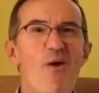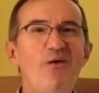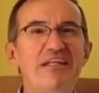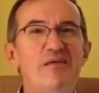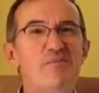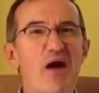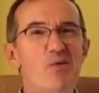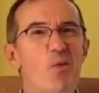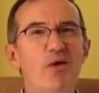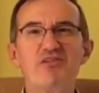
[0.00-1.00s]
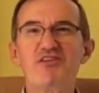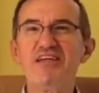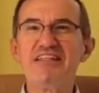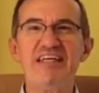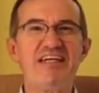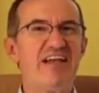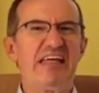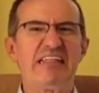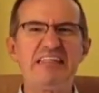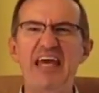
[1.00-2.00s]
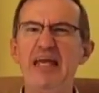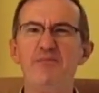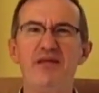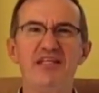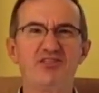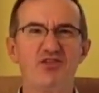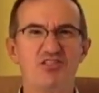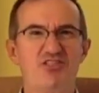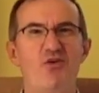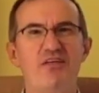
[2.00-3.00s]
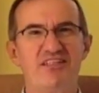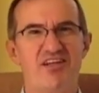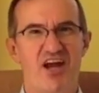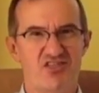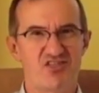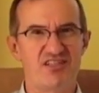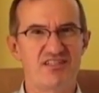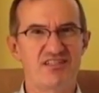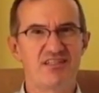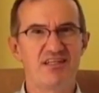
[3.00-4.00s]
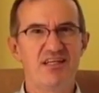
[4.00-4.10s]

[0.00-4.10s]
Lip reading: only by watching their like 10 minutes or so interactions.